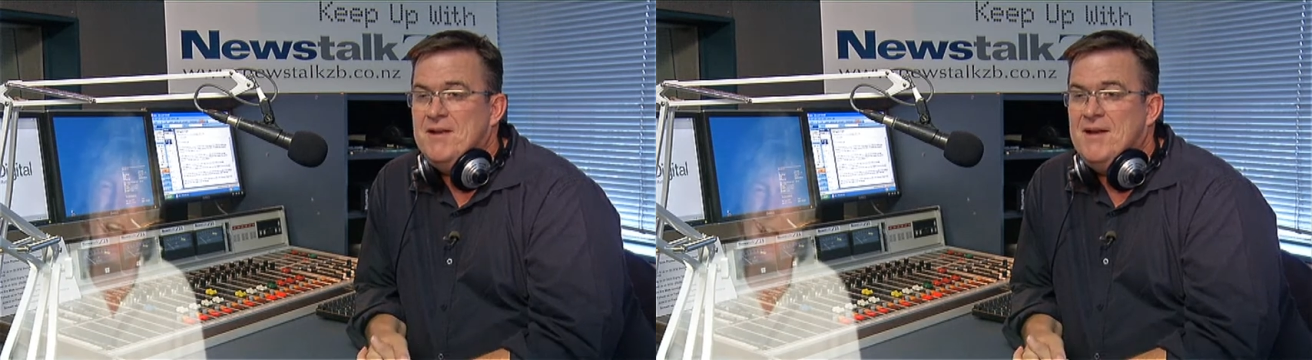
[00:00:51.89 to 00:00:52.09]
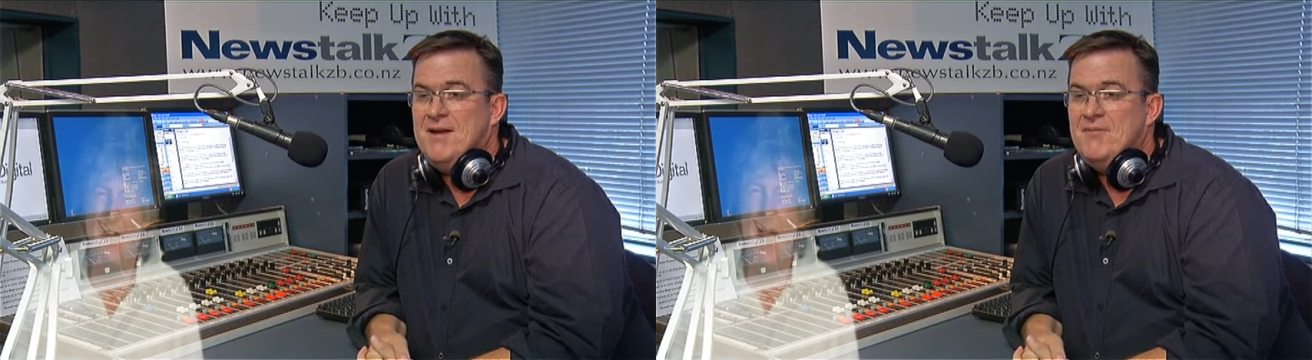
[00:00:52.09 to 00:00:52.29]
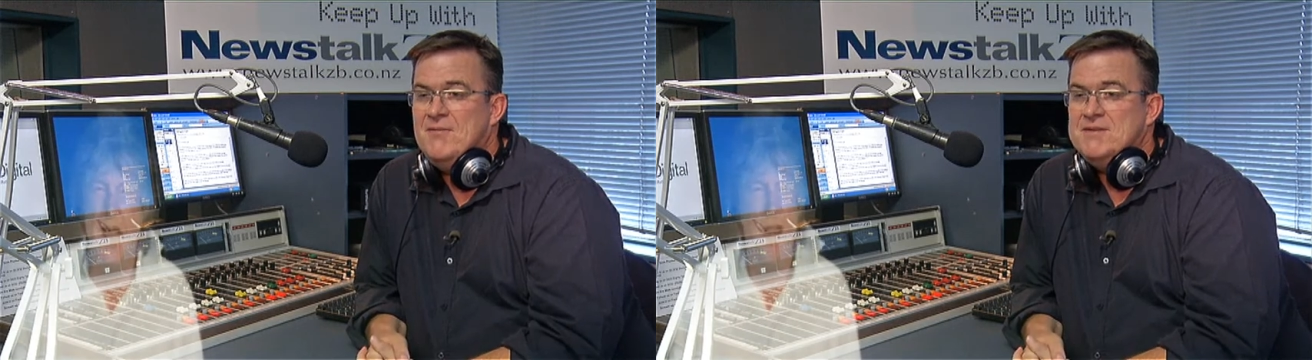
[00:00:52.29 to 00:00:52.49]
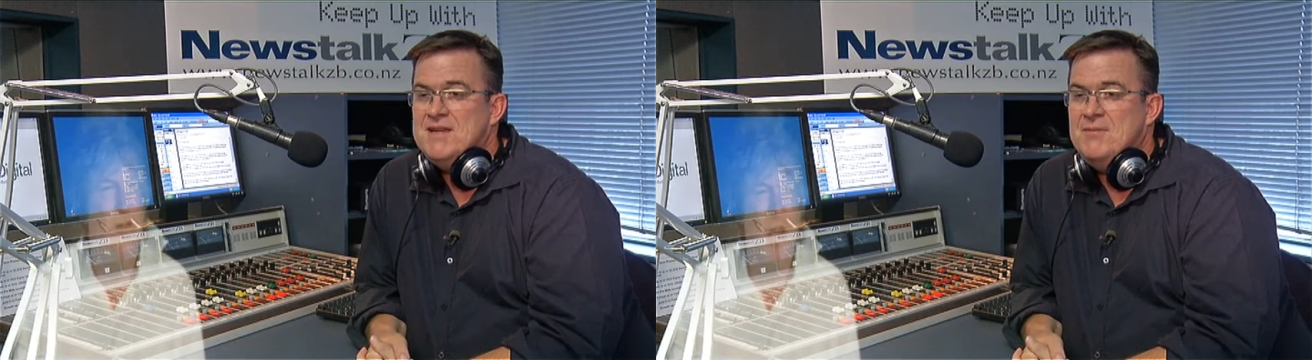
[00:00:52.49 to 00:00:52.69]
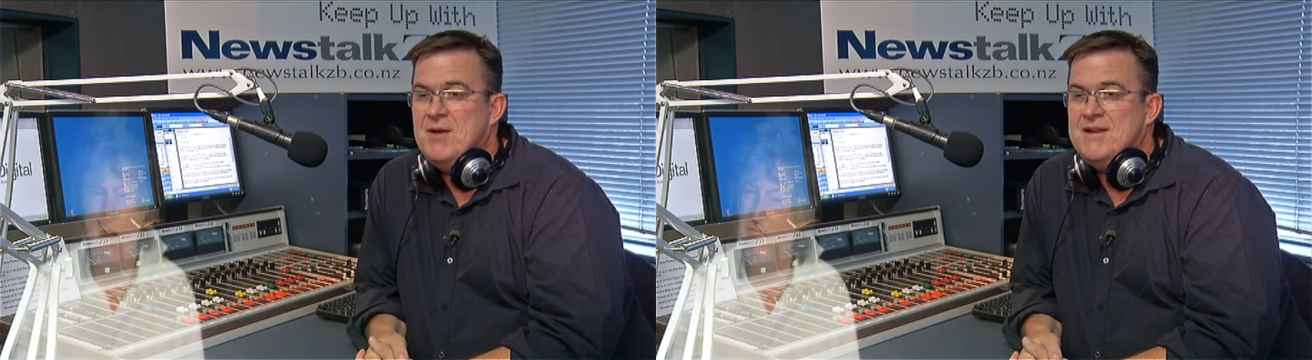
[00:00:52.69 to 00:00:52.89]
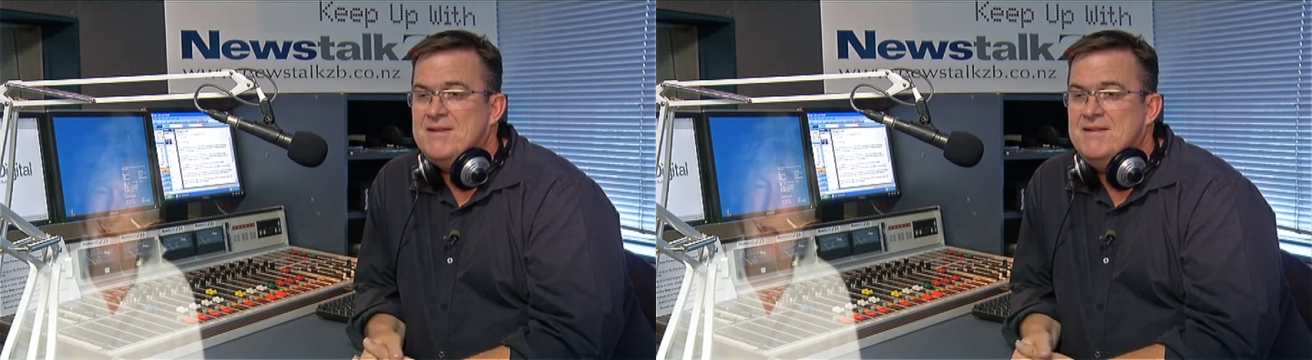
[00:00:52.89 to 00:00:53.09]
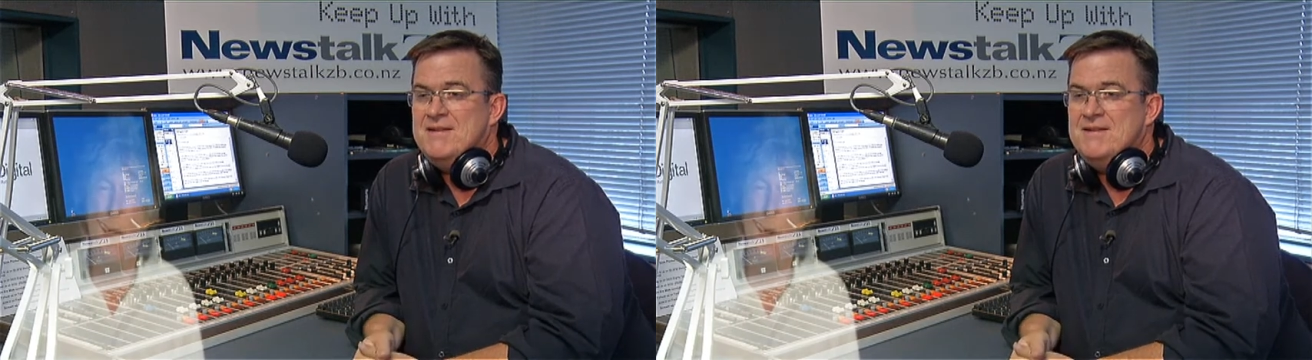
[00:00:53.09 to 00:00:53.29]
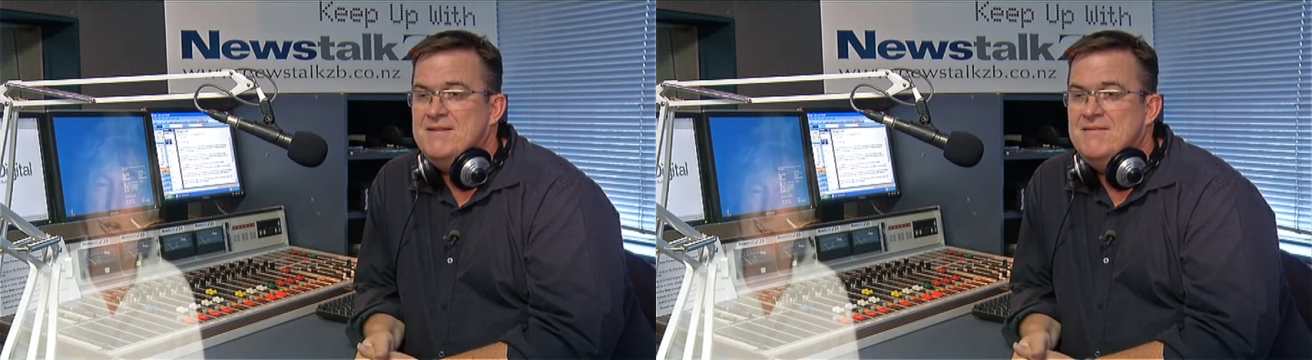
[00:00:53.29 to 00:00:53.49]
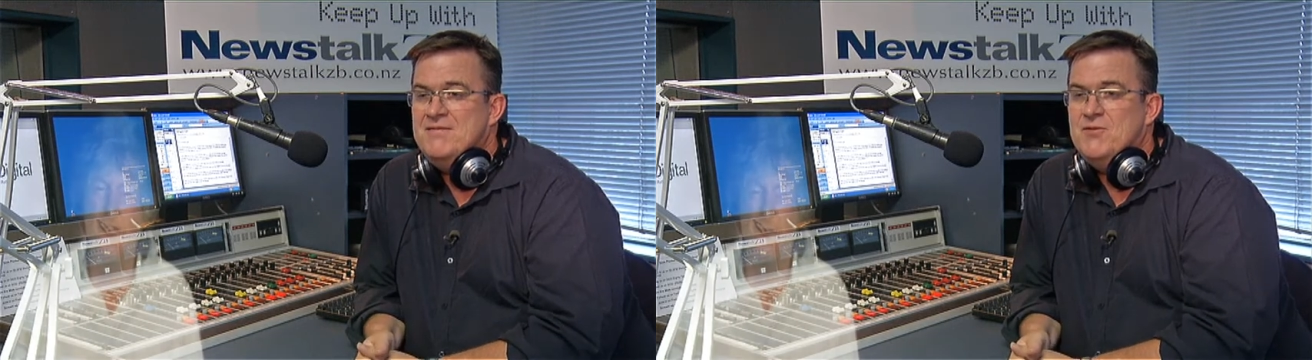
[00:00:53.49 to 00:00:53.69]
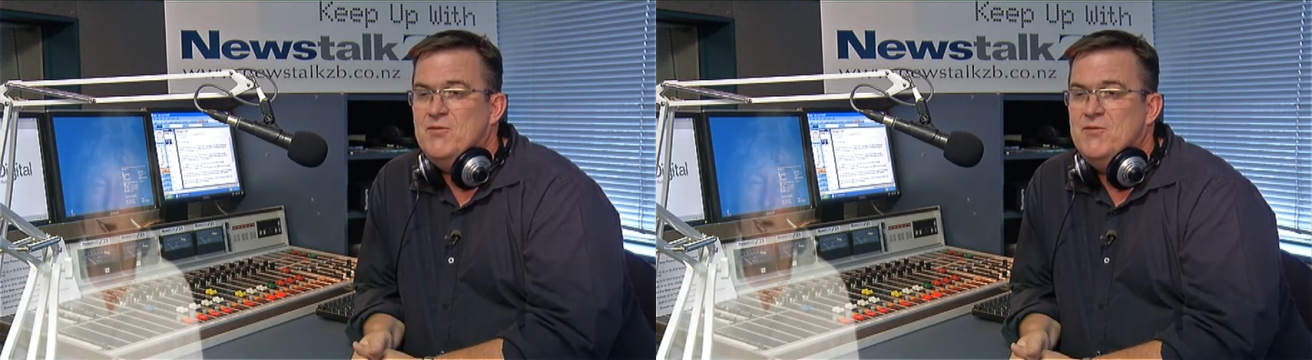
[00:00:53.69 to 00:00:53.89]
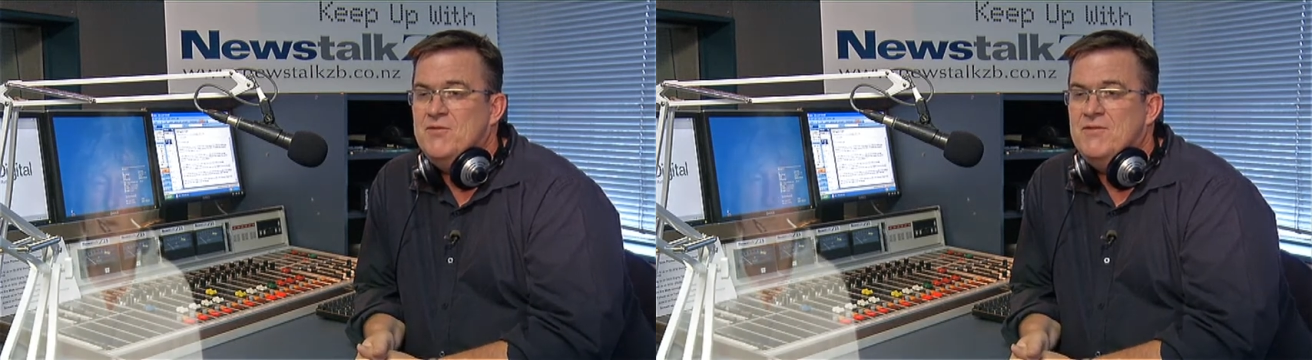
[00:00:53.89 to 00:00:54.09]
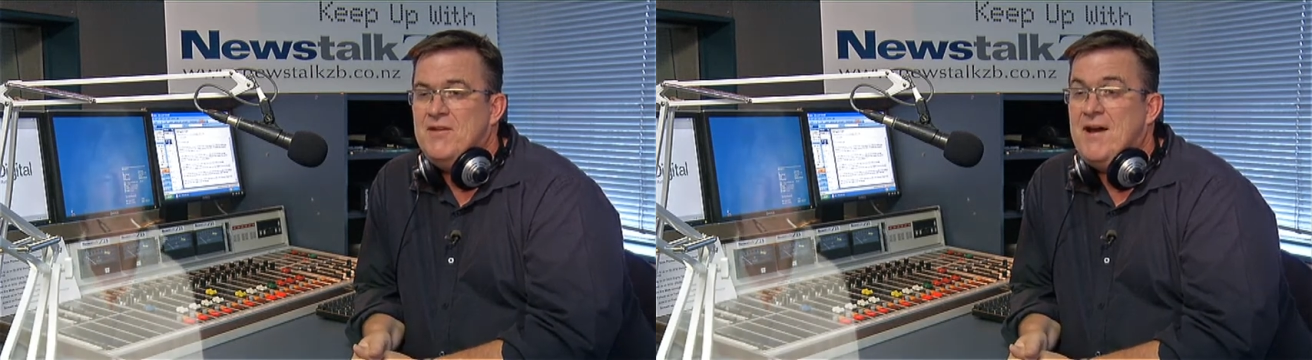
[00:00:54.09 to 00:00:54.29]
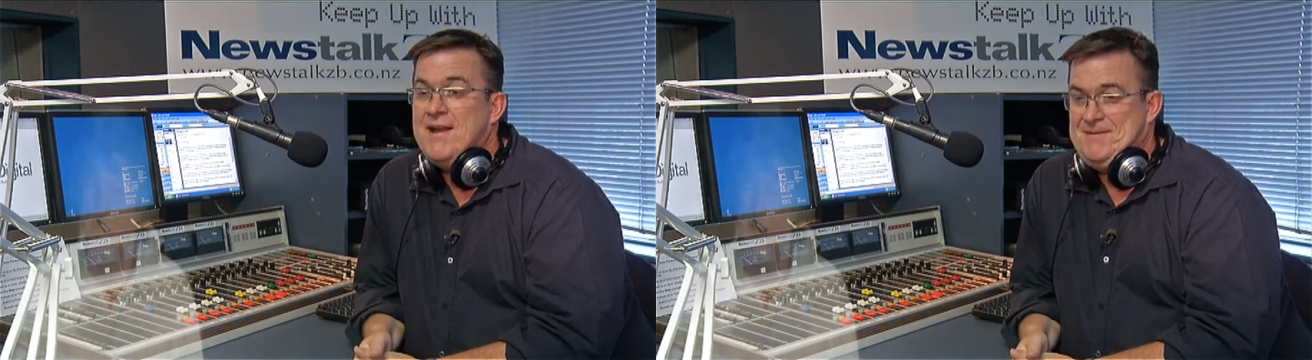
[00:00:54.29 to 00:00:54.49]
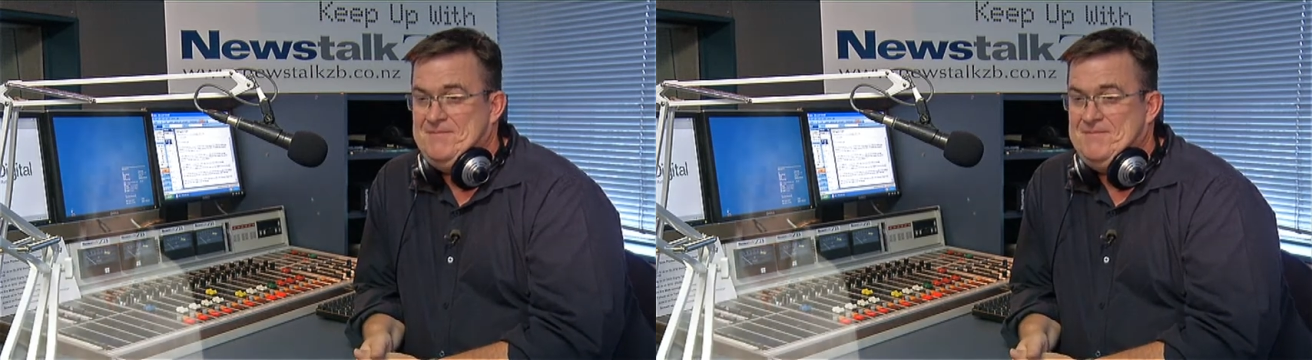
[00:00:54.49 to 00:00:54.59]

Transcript: um, Sam Hunt in full flight.